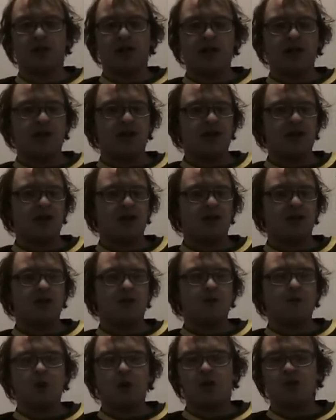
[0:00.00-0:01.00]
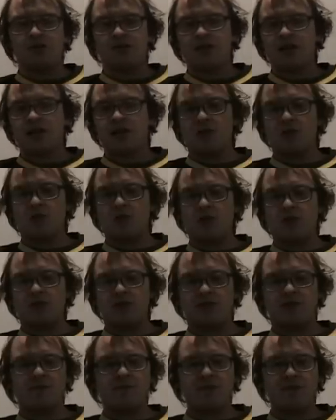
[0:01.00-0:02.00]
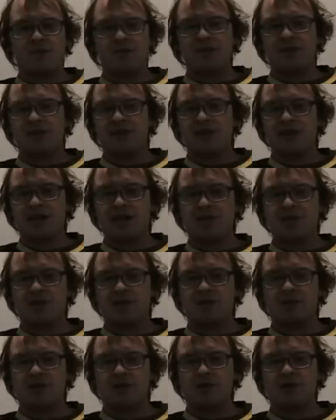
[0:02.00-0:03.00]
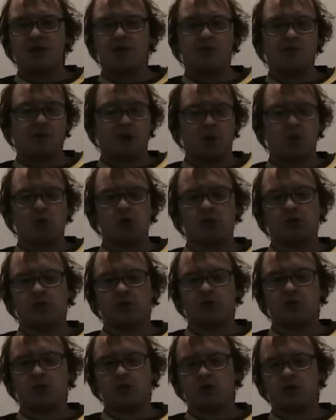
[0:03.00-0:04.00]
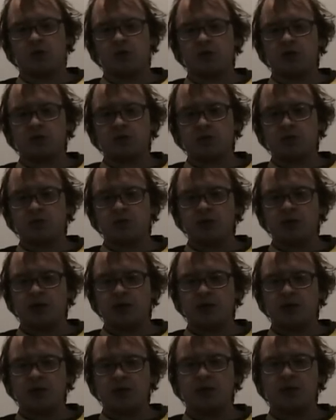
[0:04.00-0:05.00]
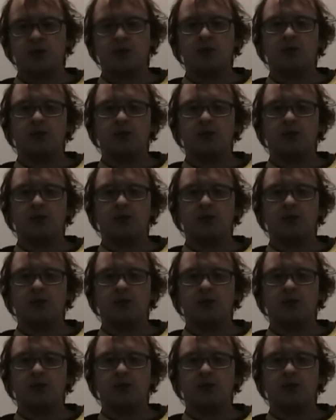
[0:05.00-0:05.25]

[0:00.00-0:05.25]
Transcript: And then Paul Steigerwald says 15 times in a period, Penguins turn it over at the blue line again.